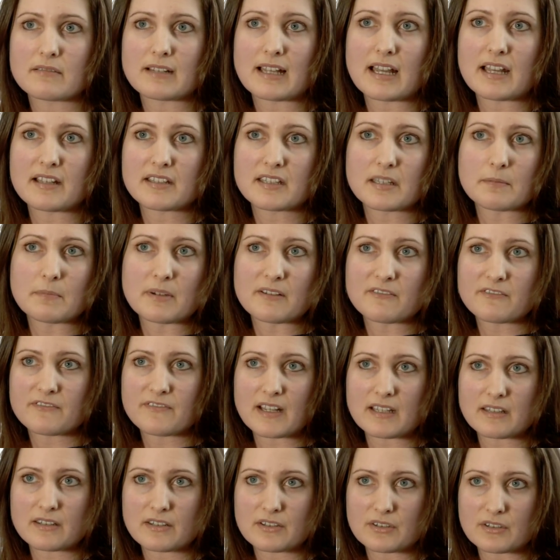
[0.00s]
lands had been
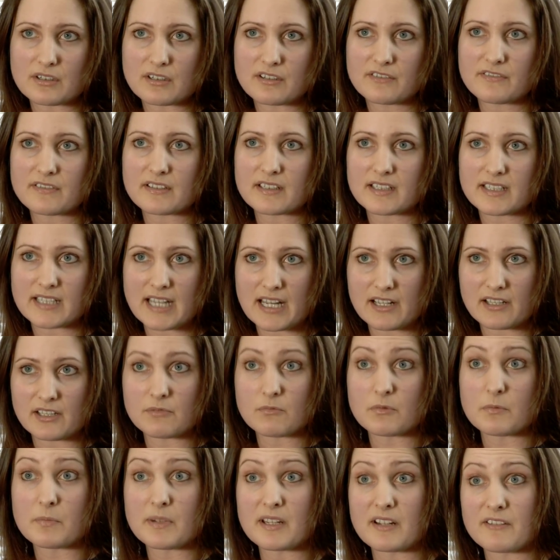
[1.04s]
fenced off and settled
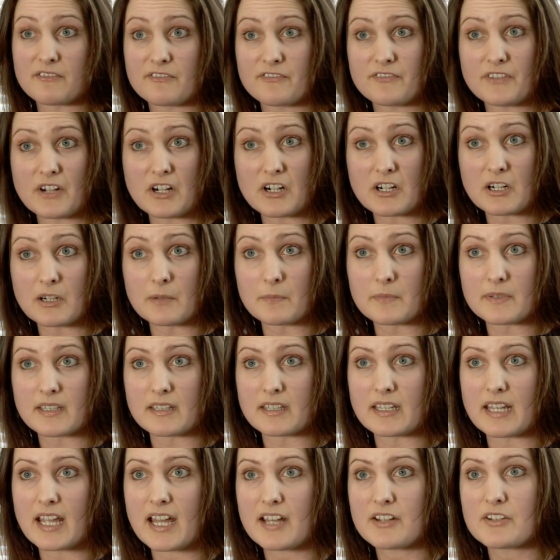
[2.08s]
and were being farmed,
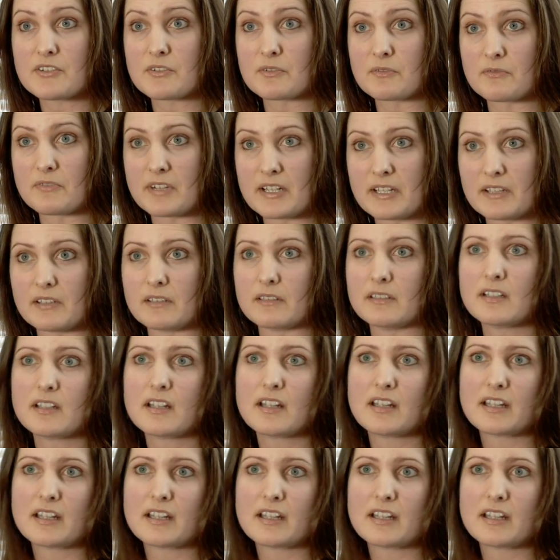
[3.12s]
and the actual real